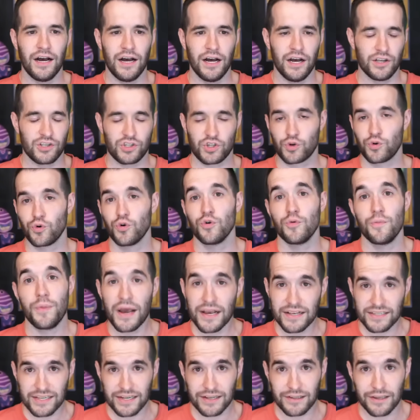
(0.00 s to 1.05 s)
screwed
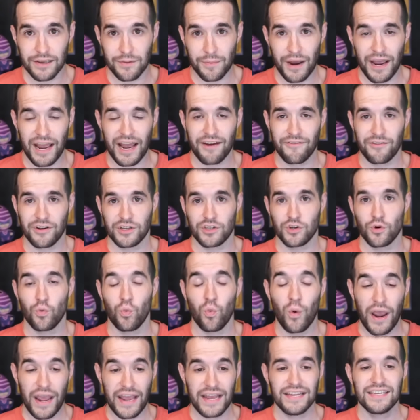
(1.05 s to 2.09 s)
basically by having to
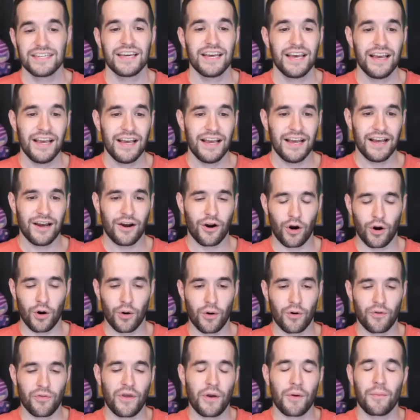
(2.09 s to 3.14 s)
wait
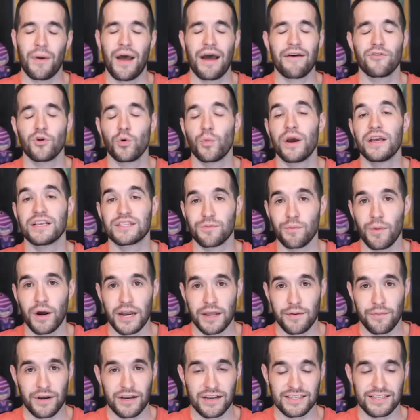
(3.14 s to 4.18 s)
or having to waste
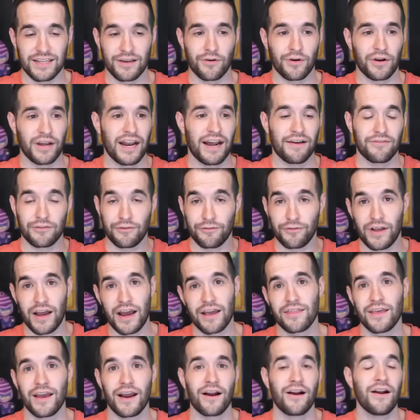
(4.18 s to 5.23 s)
money because they were going to have to
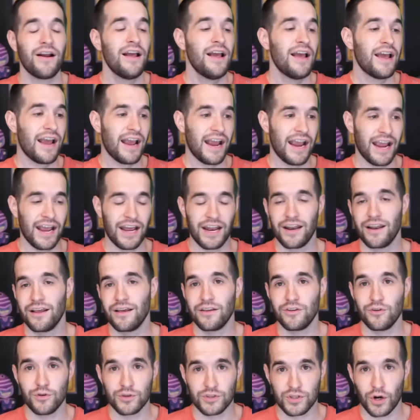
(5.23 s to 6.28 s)
fly there and
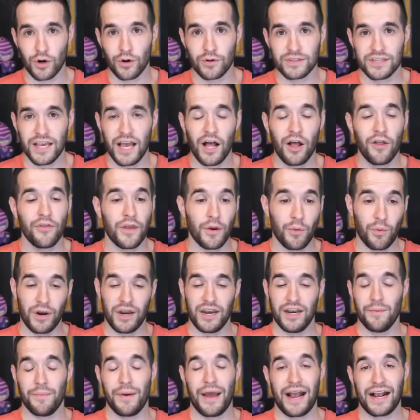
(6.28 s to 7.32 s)
use their hotel. They
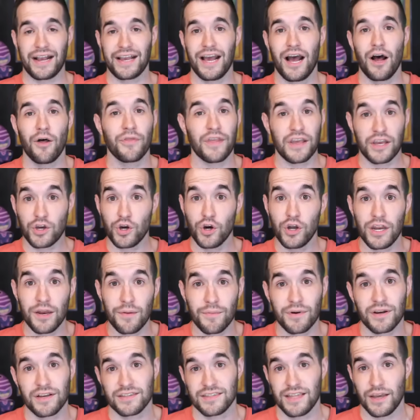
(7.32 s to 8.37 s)
wanted to back out. They
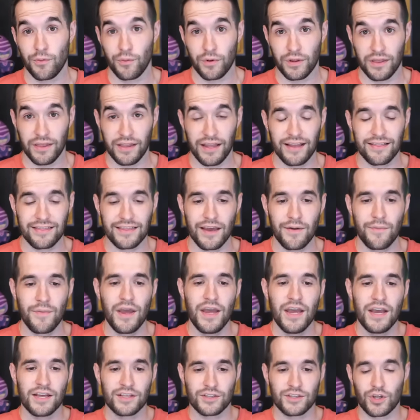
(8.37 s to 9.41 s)
couldn't because they wouldn't let them.
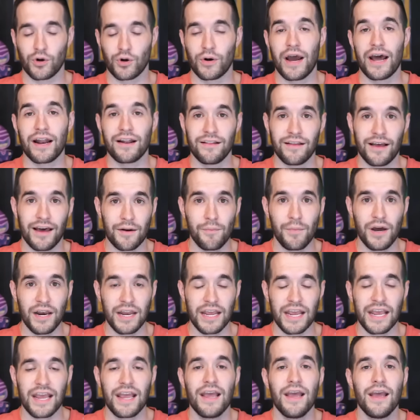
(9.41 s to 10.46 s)
So they're out a lot of
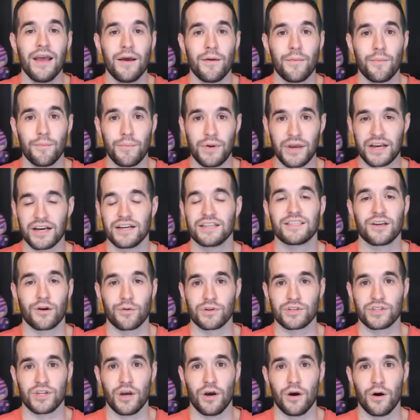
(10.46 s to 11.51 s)
money because there
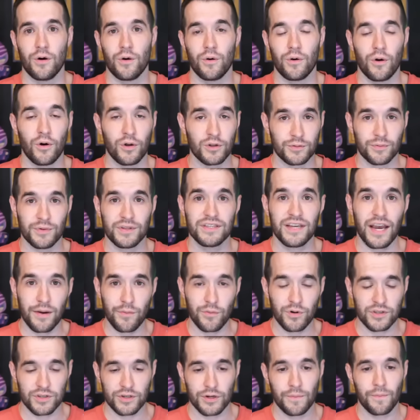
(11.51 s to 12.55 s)
was no Ultimate Time
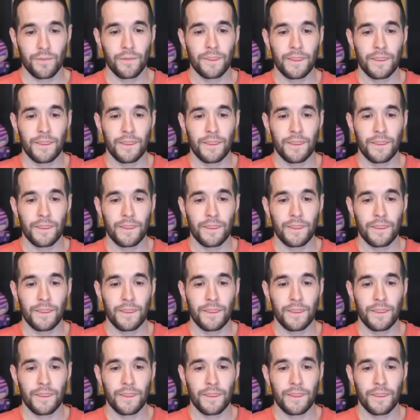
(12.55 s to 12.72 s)
Wizard.